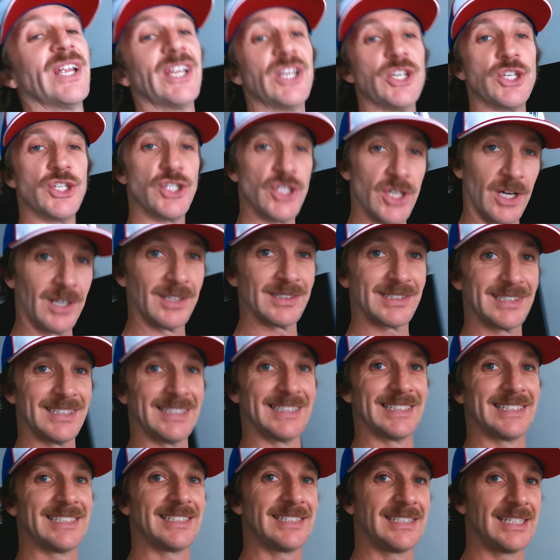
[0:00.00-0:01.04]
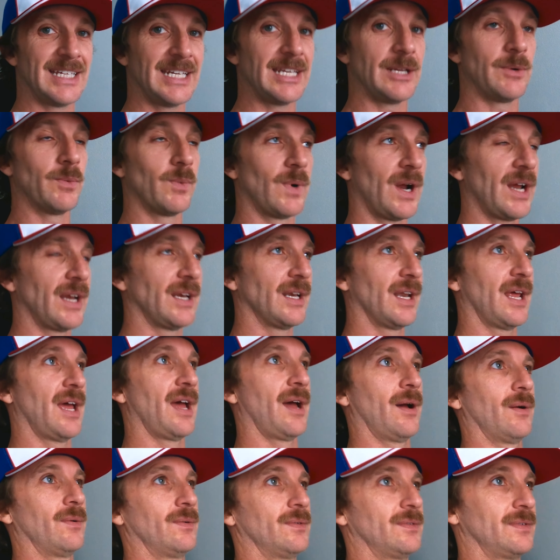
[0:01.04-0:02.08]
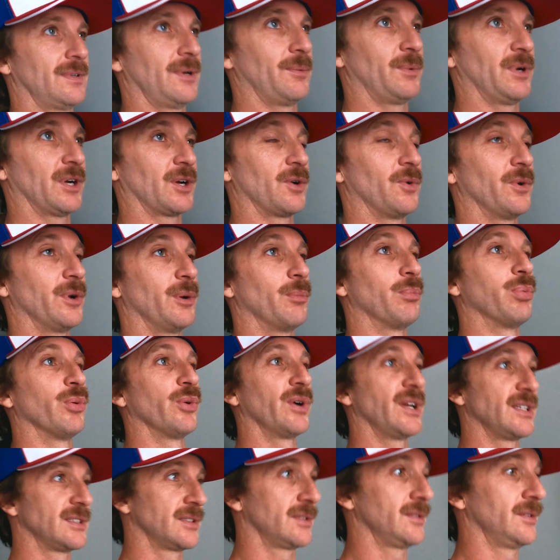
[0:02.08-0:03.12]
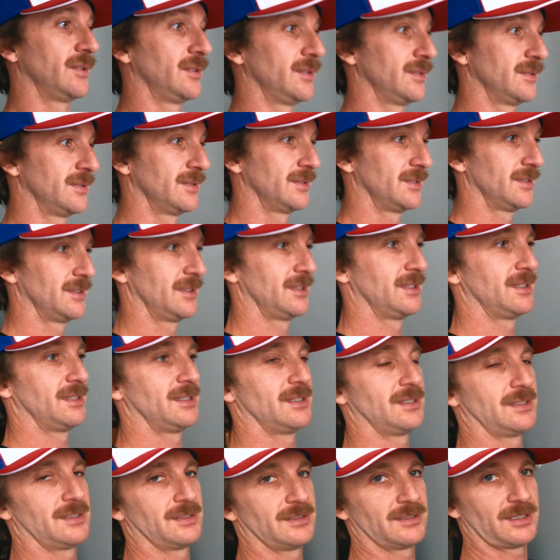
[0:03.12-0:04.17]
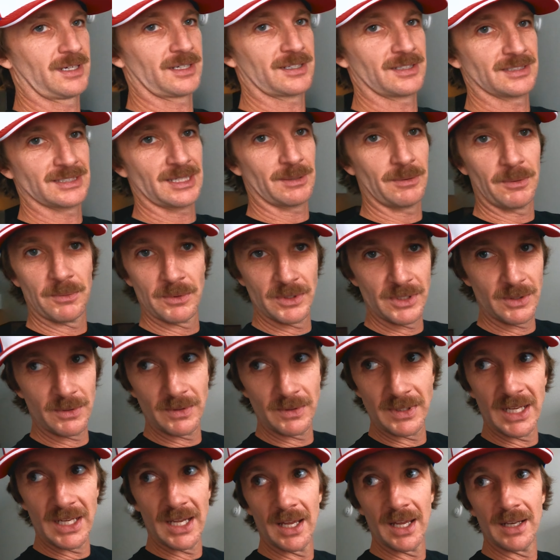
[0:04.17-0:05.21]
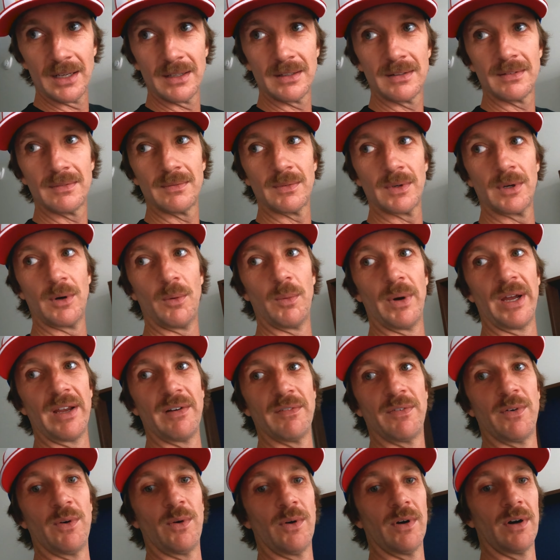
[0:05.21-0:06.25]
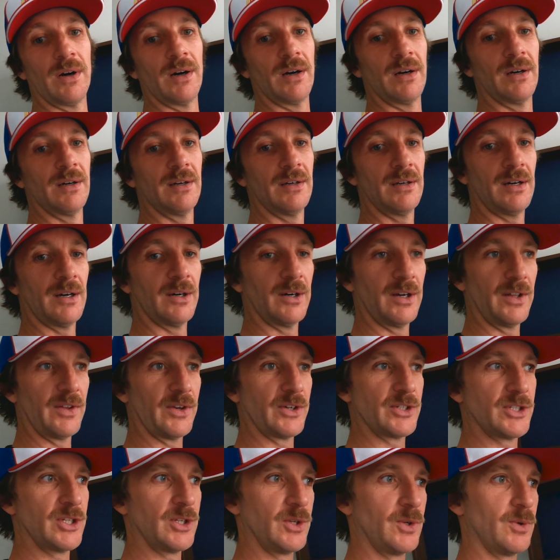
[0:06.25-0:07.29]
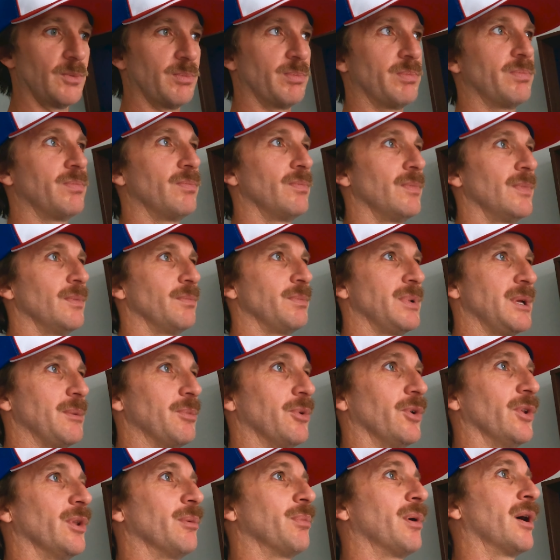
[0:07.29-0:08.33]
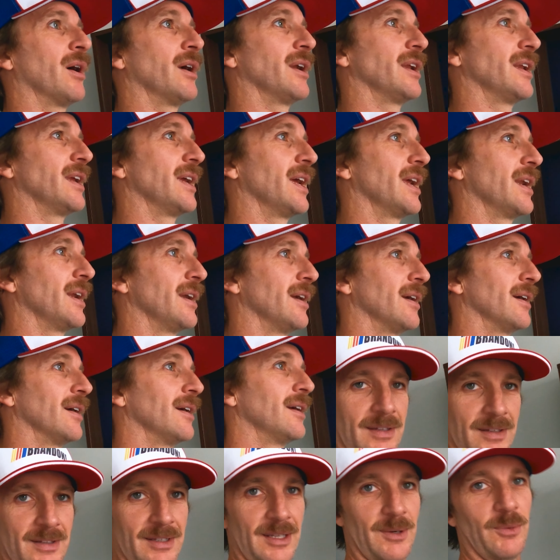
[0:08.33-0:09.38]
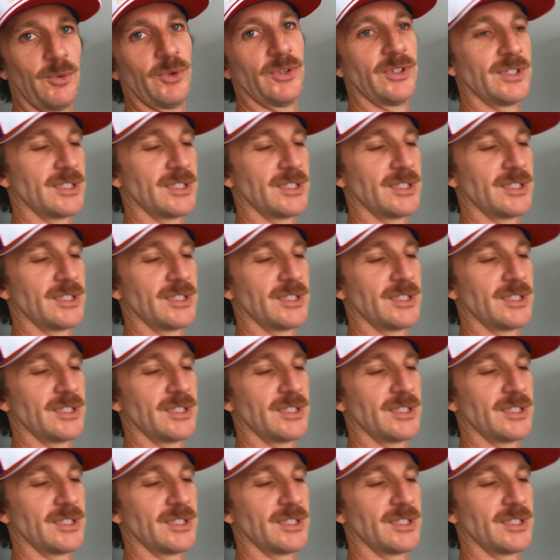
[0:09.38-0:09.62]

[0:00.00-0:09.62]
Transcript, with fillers: are in Johnson City right now. We are going to Bristol. Not gonna say what we're doing yet. We're gonna wait for our other two people in the party to get here. Then we'll